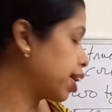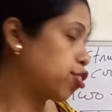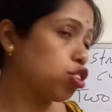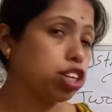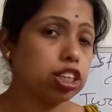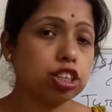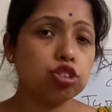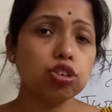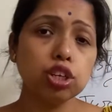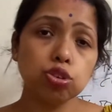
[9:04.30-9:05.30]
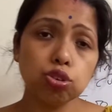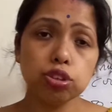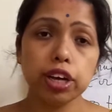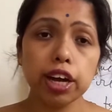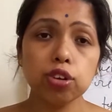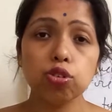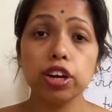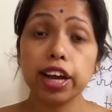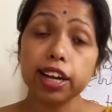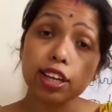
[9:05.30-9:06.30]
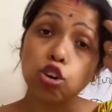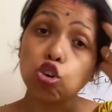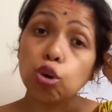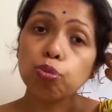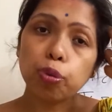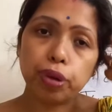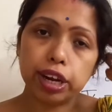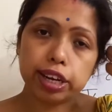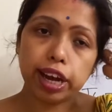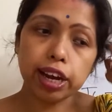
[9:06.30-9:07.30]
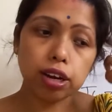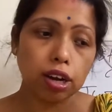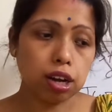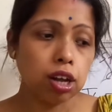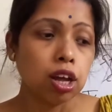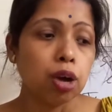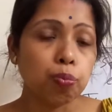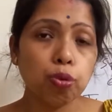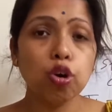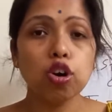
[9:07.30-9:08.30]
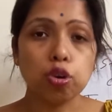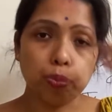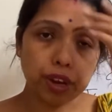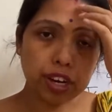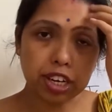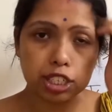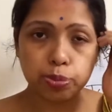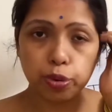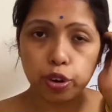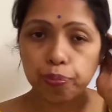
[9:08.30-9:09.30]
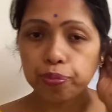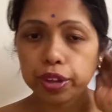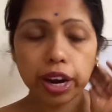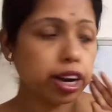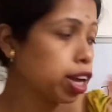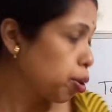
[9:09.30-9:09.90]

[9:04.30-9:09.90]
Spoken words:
heterojunction. So due to that we will get the low mobility and poor hooping transport, right?